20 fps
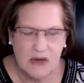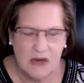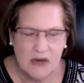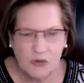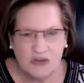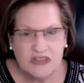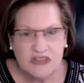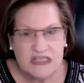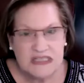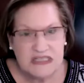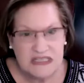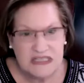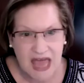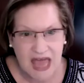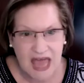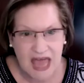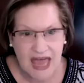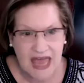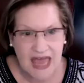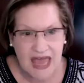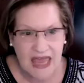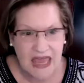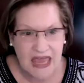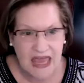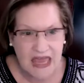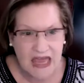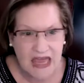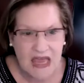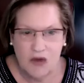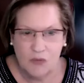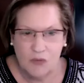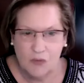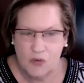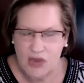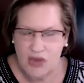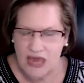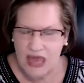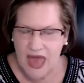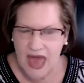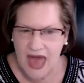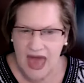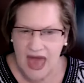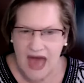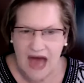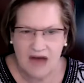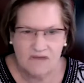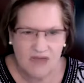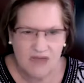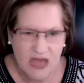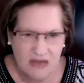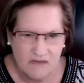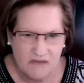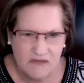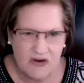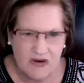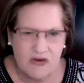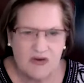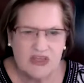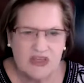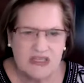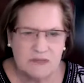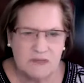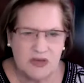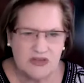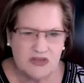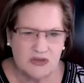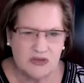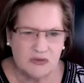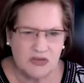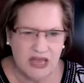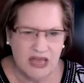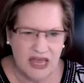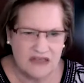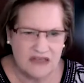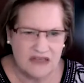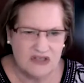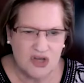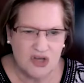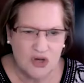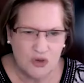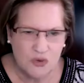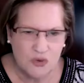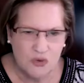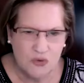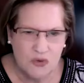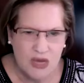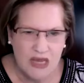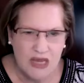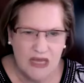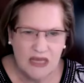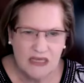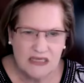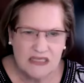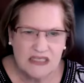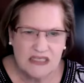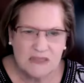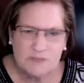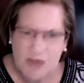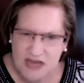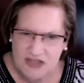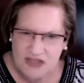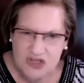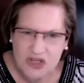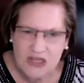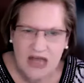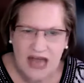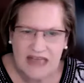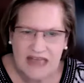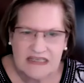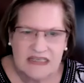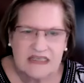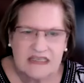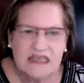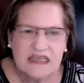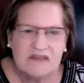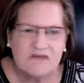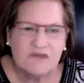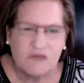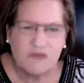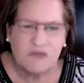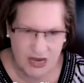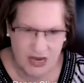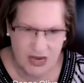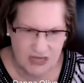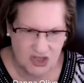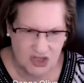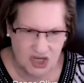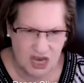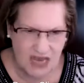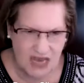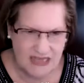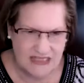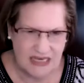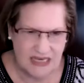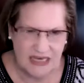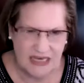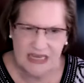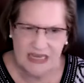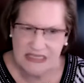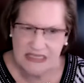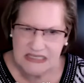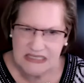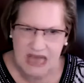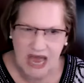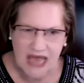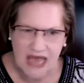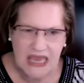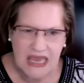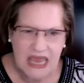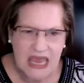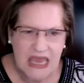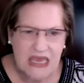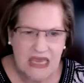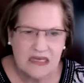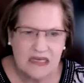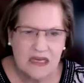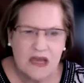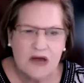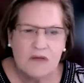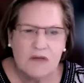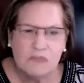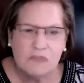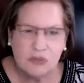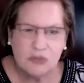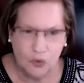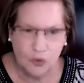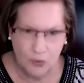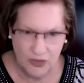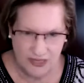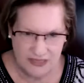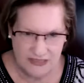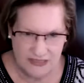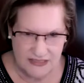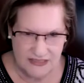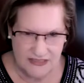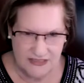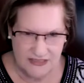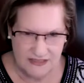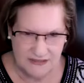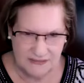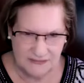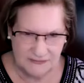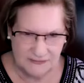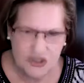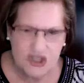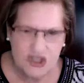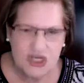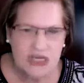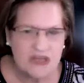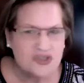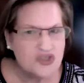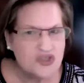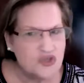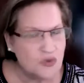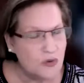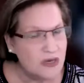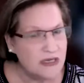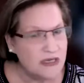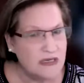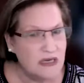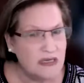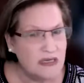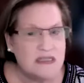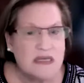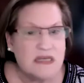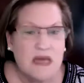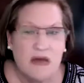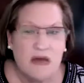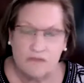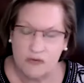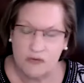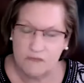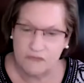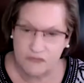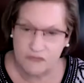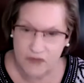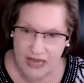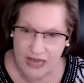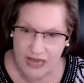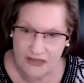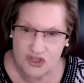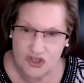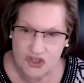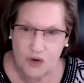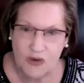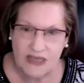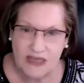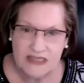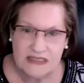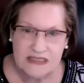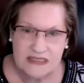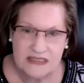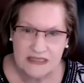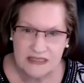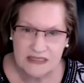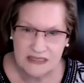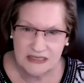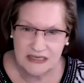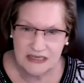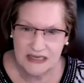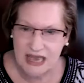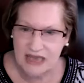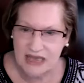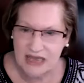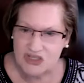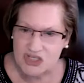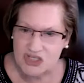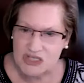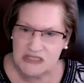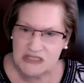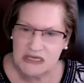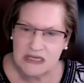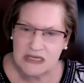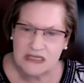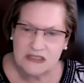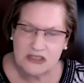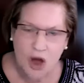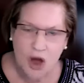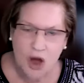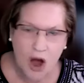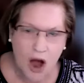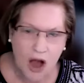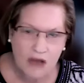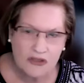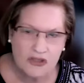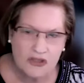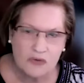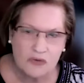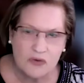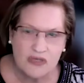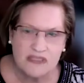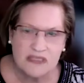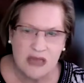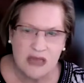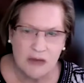Well, today we have a very special guest who specializes in franchising, Diane Pleuss. She has joined us from Franchoice, and she's going to talk to us